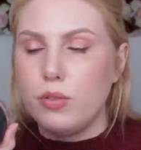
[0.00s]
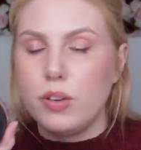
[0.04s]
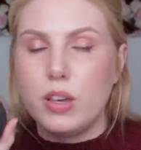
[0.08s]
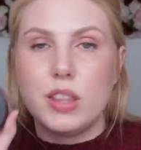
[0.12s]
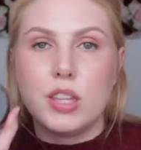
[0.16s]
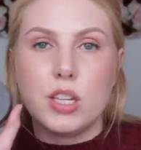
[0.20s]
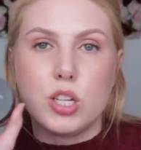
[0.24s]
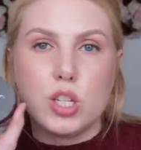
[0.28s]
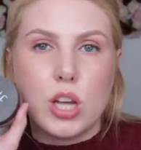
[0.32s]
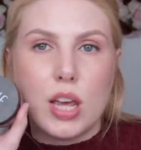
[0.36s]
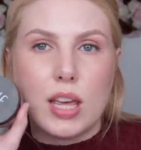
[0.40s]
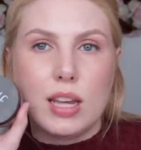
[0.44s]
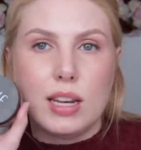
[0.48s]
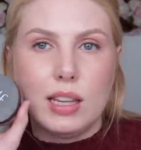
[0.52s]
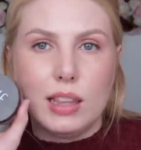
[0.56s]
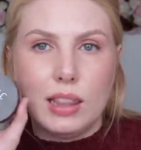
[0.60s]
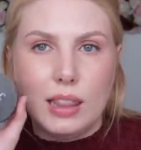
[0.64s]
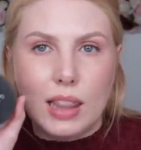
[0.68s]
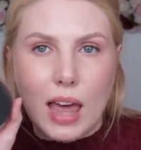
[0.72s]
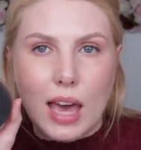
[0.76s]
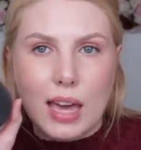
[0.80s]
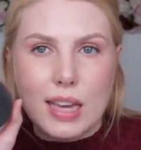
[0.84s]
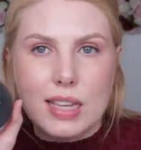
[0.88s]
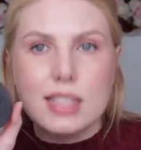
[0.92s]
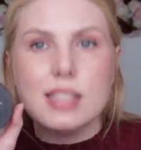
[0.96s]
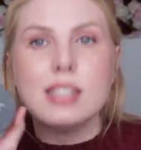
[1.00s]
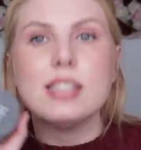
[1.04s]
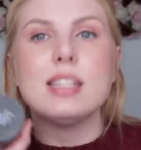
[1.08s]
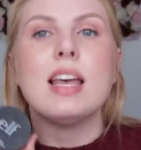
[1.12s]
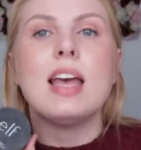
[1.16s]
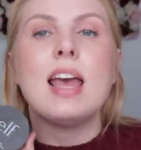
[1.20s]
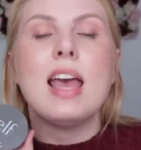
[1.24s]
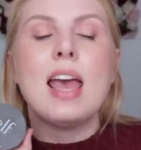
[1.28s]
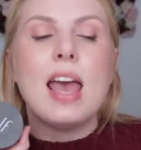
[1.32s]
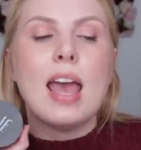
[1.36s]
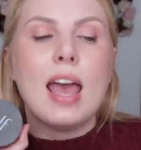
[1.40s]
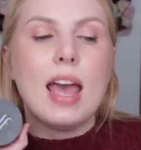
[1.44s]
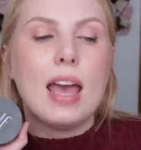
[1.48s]
in the shade Light,
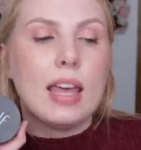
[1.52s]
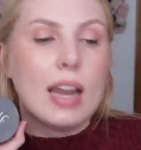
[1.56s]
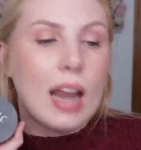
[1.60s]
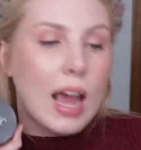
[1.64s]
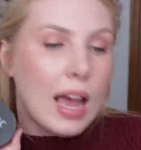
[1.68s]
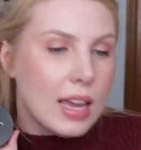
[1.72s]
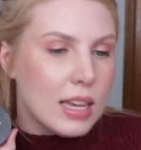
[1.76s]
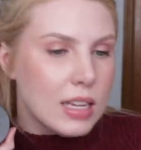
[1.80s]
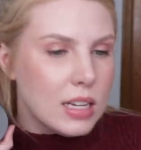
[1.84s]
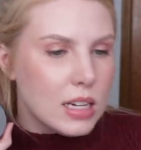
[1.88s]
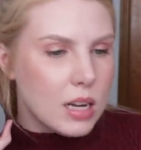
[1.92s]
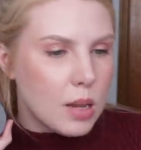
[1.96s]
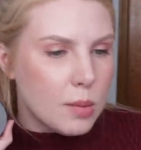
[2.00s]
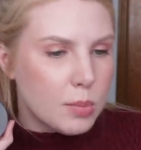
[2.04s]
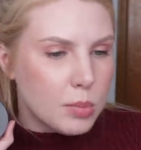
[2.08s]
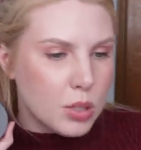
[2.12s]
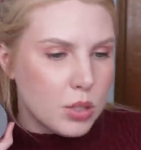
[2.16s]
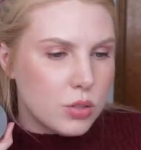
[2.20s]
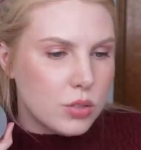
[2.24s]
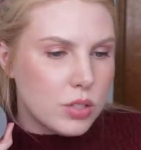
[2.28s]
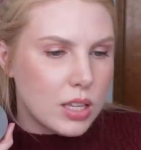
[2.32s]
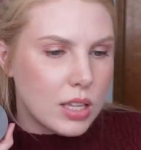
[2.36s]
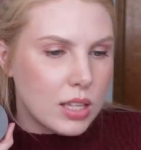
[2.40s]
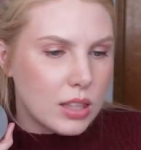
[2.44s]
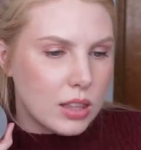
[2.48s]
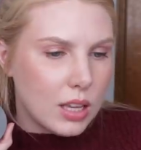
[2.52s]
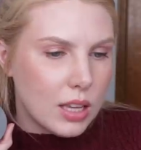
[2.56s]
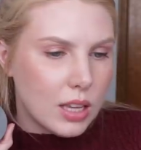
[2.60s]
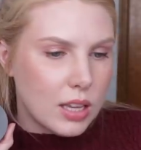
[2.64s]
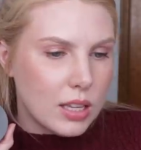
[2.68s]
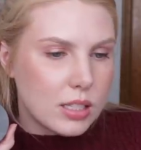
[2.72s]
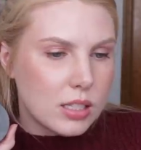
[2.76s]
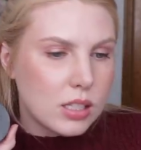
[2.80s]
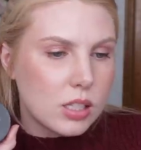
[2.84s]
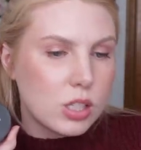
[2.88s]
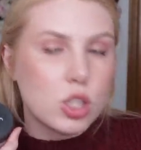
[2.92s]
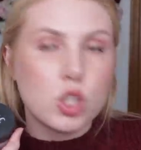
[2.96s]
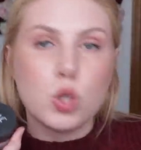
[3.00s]
and I ended up using
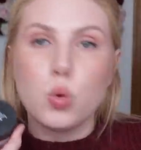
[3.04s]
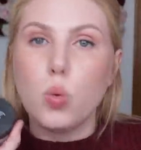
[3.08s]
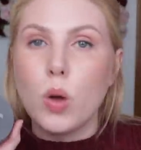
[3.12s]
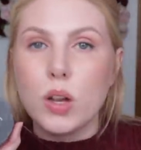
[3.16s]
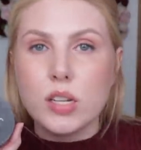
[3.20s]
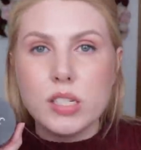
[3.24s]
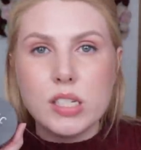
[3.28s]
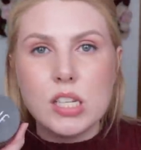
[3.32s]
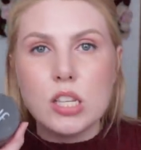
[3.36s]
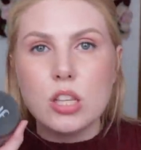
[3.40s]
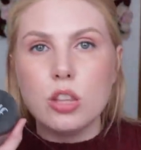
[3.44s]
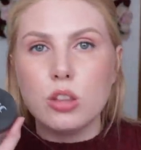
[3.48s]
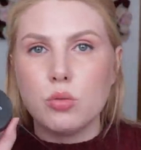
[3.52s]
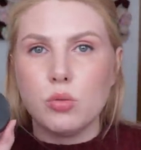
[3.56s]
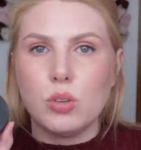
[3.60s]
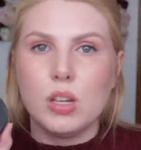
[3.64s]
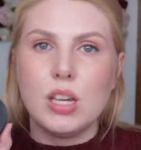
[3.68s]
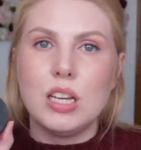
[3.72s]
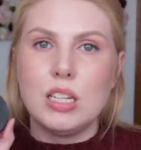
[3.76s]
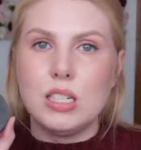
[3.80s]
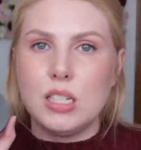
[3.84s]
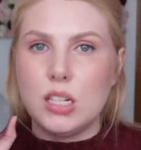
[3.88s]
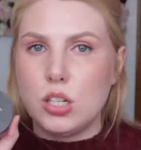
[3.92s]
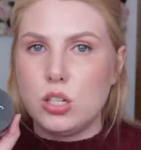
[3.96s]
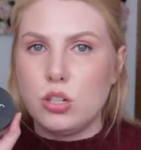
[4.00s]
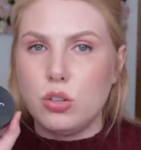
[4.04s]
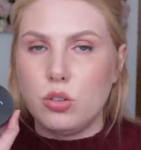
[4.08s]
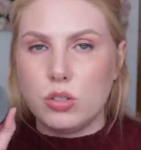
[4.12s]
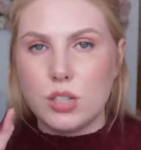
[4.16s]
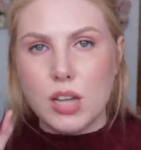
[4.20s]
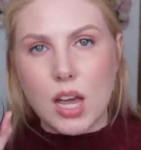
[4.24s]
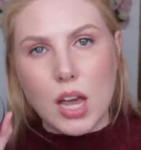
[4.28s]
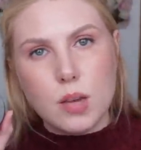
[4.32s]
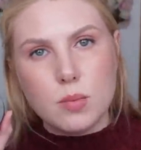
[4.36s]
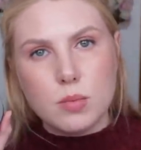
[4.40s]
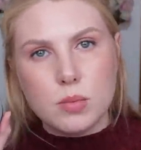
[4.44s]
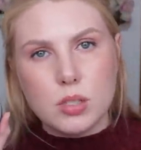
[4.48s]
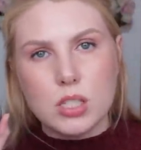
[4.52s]
this 23 additional
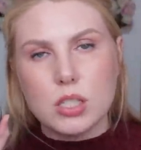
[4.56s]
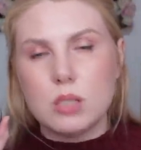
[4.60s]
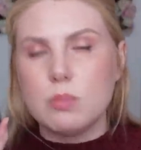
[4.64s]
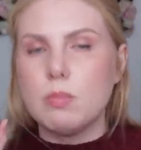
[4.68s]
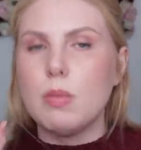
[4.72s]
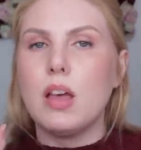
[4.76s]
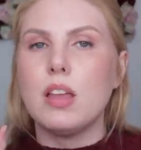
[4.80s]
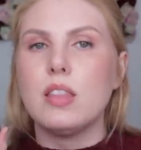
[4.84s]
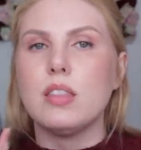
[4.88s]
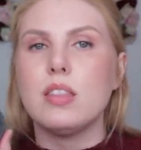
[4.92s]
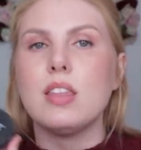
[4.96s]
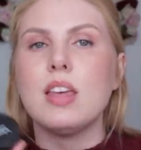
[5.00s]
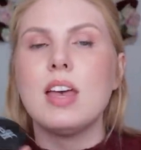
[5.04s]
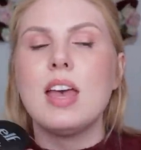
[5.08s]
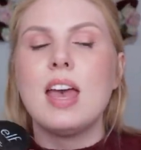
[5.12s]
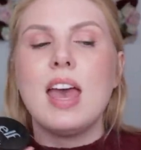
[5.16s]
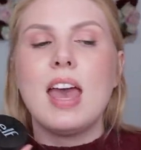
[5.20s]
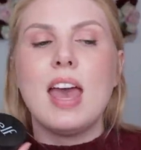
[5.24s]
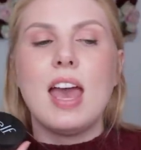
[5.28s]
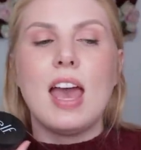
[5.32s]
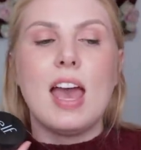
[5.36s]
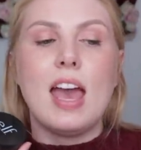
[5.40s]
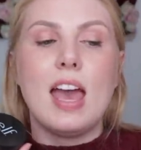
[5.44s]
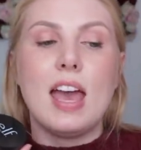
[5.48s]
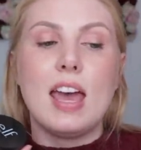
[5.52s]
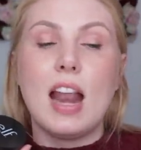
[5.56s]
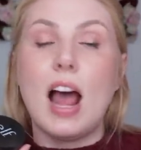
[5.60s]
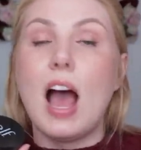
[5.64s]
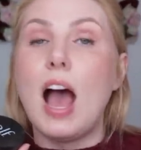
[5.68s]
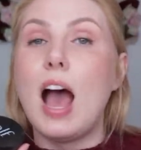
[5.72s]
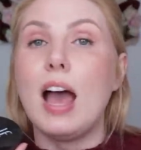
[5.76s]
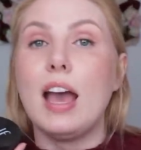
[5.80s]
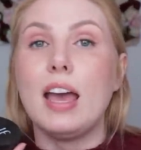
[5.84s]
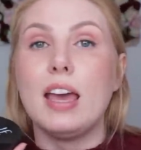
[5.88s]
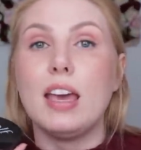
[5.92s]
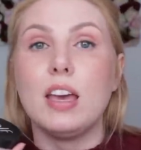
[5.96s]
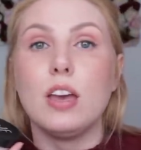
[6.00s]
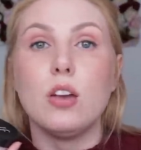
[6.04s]
times this month, and
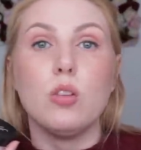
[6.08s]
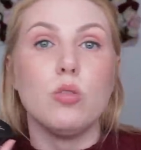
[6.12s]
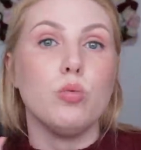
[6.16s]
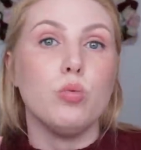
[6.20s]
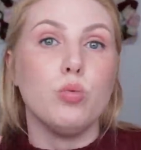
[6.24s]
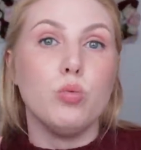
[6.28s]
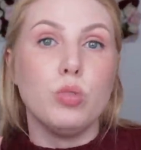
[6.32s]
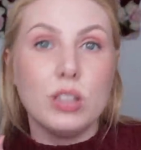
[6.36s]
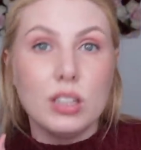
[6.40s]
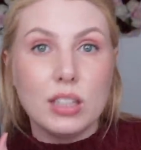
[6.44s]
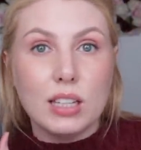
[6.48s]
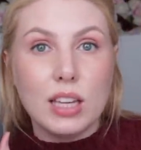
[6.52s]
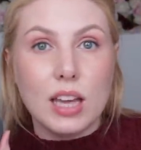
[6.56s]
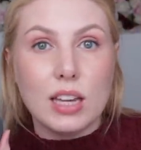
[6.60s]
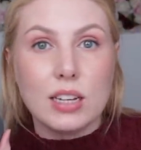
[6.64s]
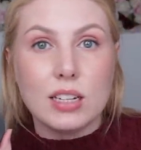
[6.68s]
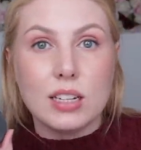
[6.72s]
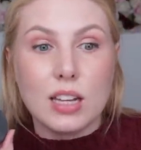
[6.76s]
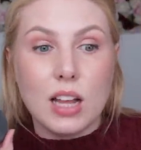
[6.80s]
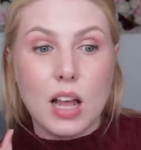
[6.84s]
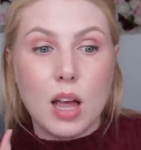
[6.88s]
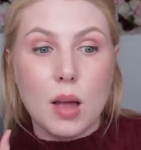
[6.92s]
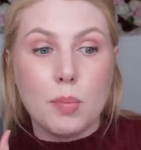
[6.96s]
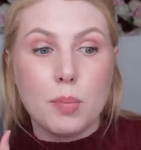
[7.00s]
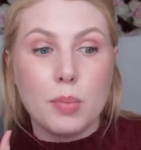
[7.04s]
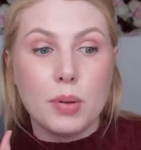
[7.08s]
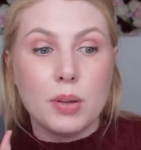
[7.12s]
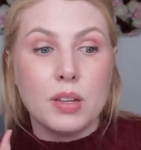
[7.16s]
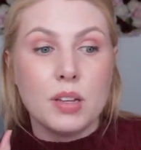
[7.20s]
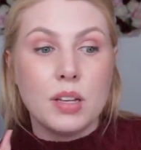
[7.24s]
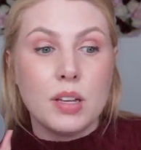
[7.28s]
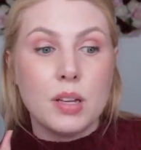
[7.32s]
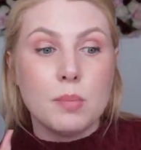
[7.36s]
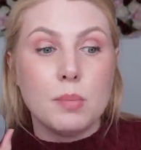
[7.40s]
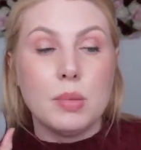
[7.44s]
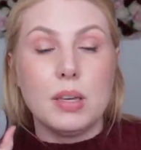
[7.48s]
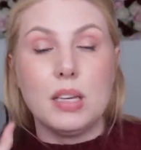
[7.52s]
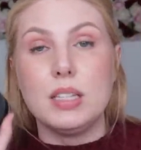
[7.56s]
I really ended up
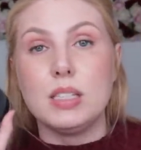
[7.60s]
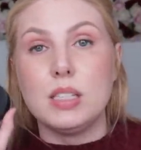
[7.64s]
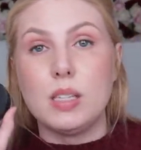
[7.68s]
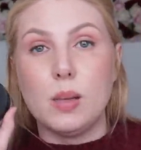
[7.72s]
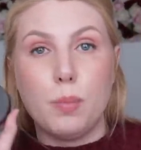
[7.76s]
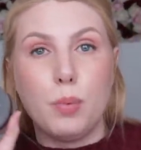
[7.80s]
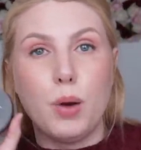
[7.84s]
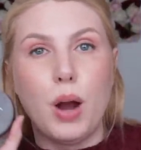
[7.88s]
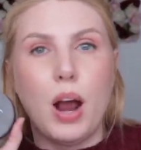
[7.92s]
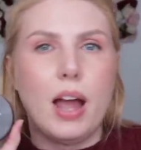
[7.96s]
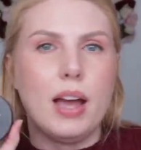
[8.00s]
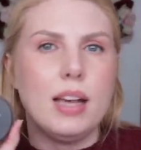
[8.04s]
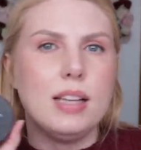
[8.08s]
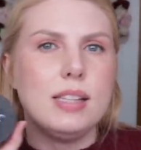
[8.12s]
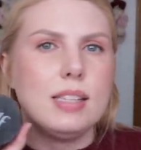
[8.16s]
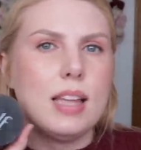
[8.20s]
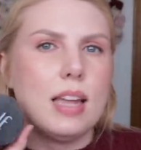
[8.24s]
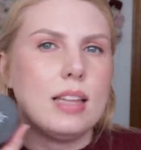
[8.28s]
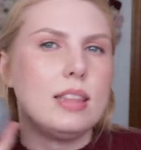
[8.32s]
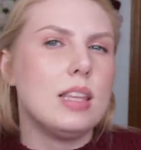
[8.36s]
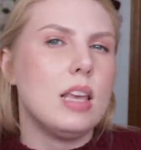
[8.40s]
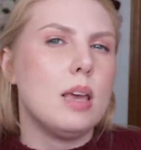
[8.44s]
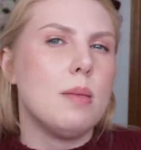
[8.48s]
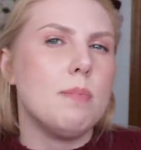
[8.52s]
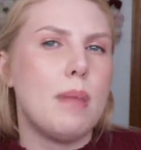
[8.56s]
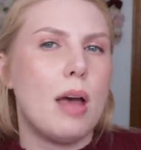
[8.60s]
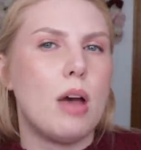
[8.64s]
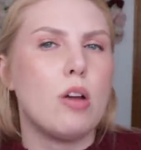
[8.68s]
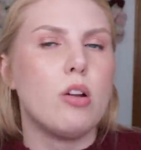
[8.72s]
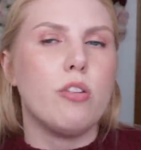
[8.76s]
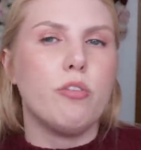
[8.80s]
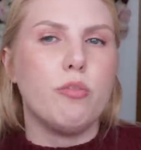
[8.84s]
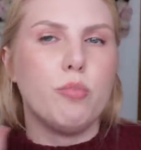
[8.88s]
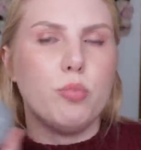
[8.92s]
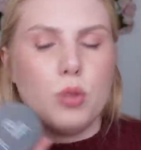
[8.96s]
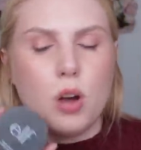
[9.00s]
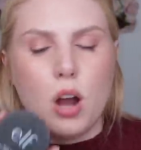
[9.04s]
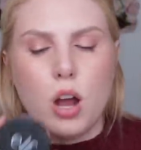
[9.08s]
being surprised at the amount
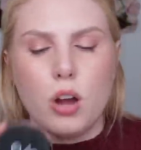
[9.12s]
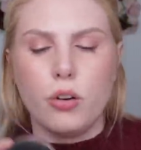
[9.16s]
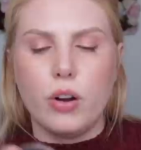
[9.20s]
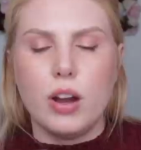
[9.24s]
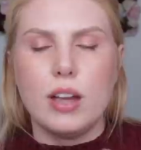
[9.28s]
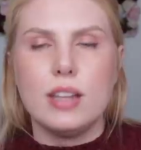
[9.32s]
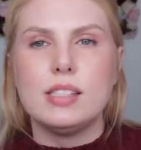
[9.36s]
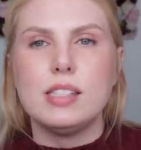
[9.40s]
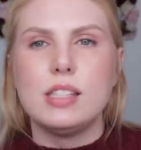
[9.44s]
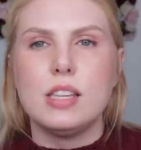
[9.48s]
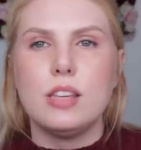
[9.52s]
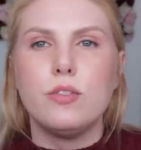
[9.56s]
of progress.